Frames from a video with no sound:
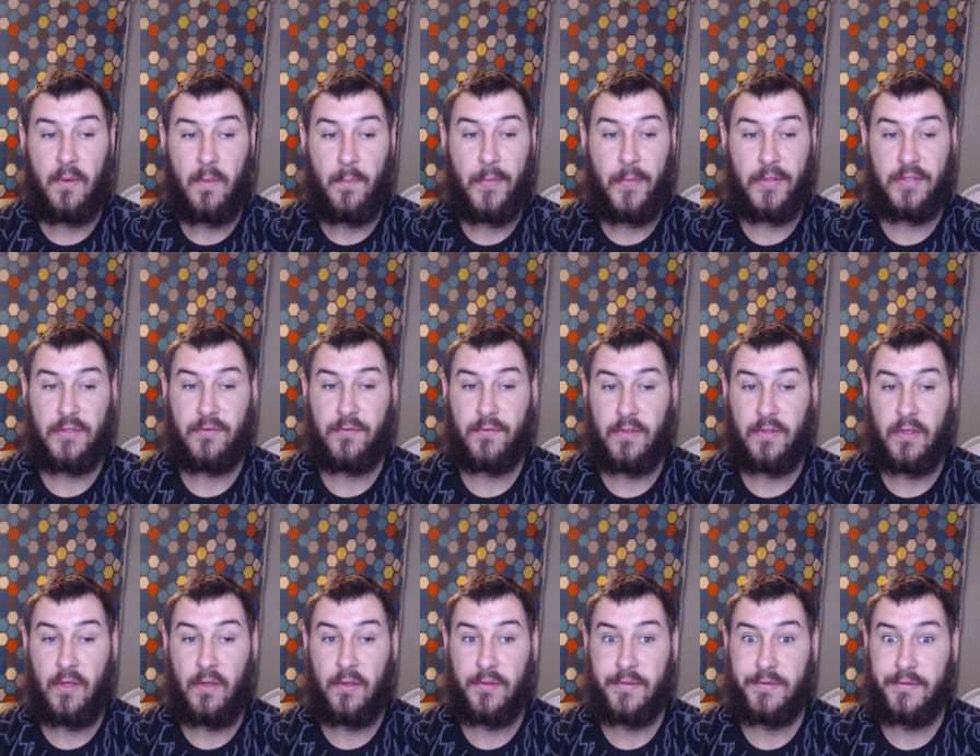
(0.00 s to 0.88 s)
both
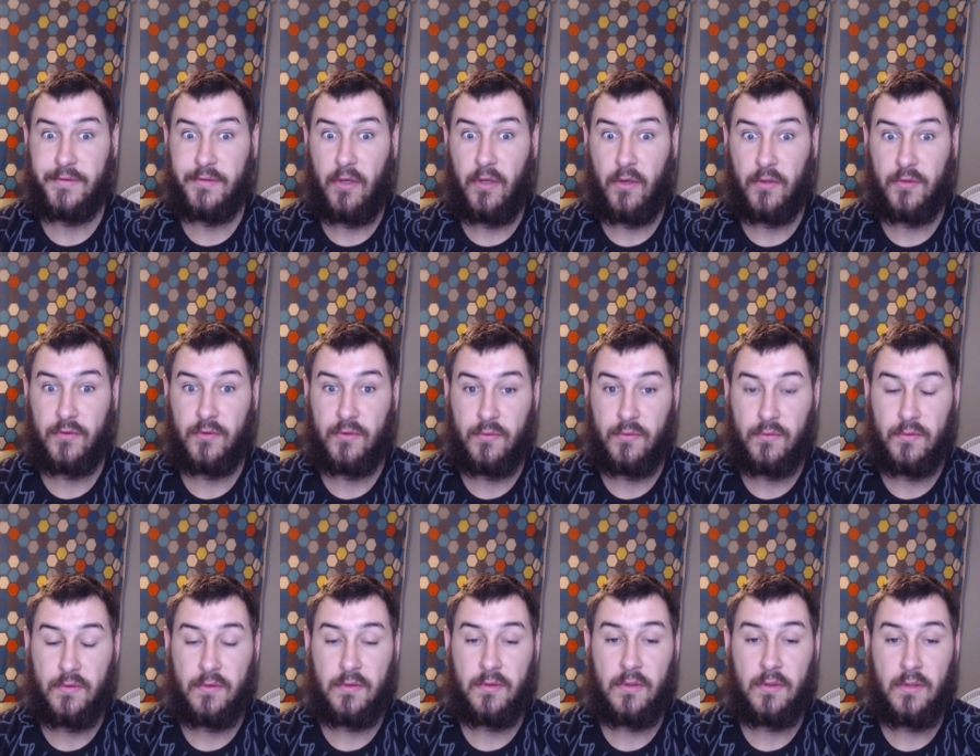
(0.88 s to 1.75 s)
host
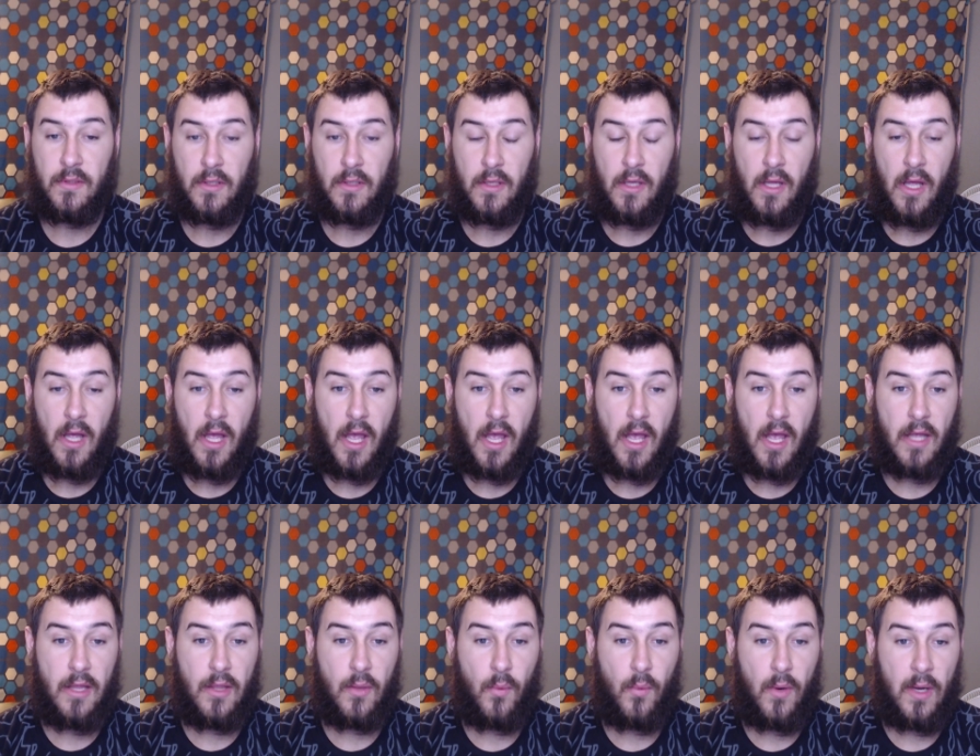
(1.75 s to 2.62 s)
hostels
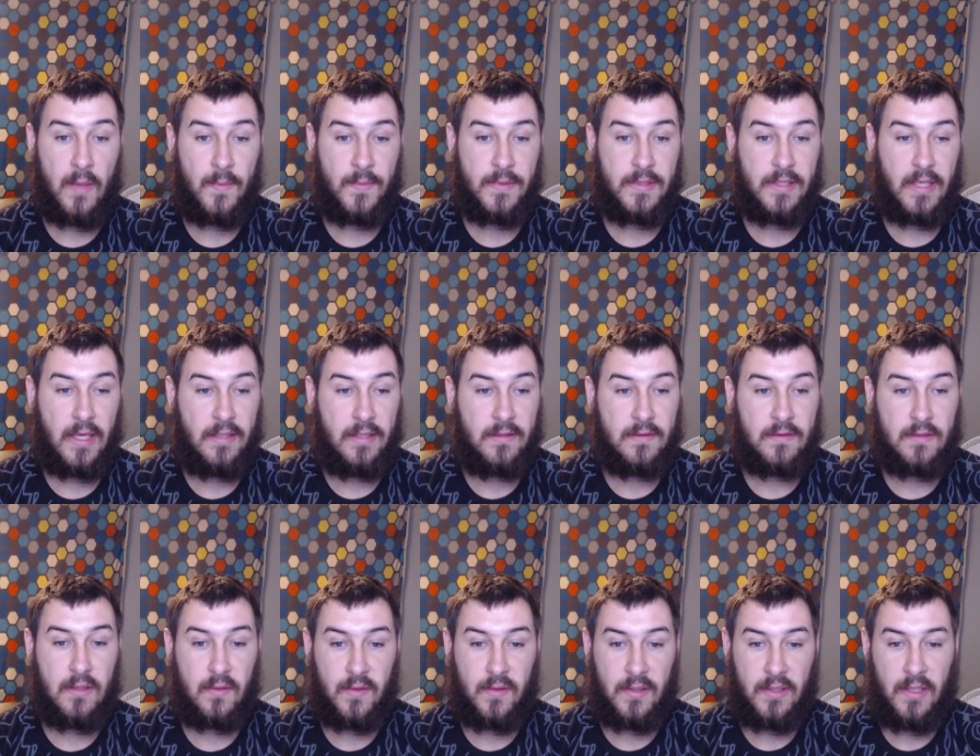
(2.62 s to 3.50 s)
and the Y M C A and
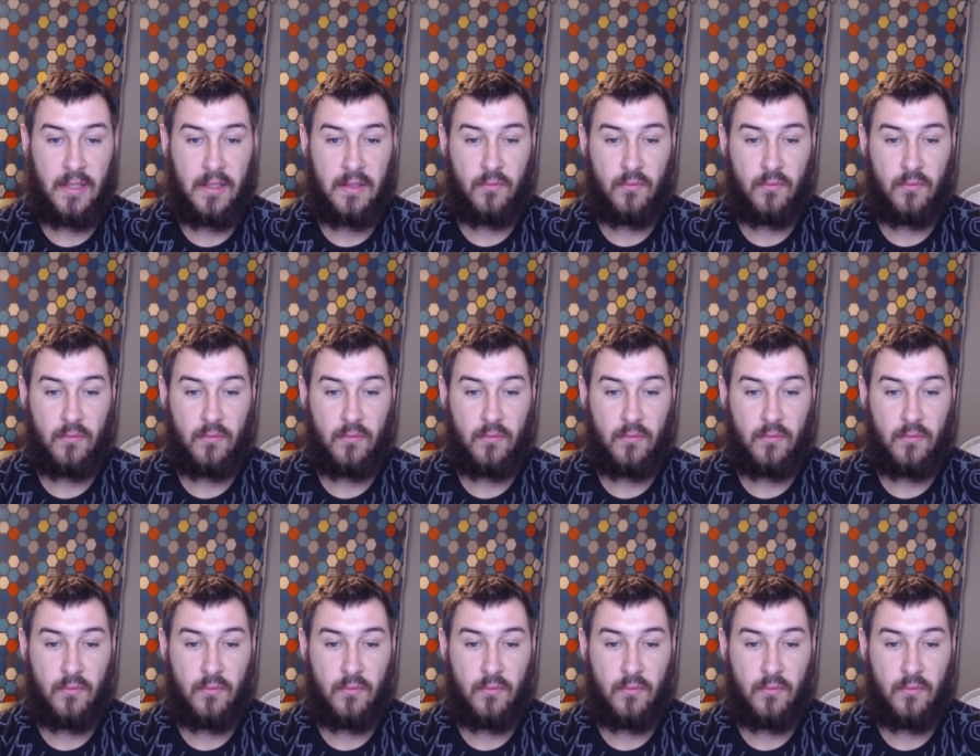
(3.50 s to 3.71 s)
stuff like that.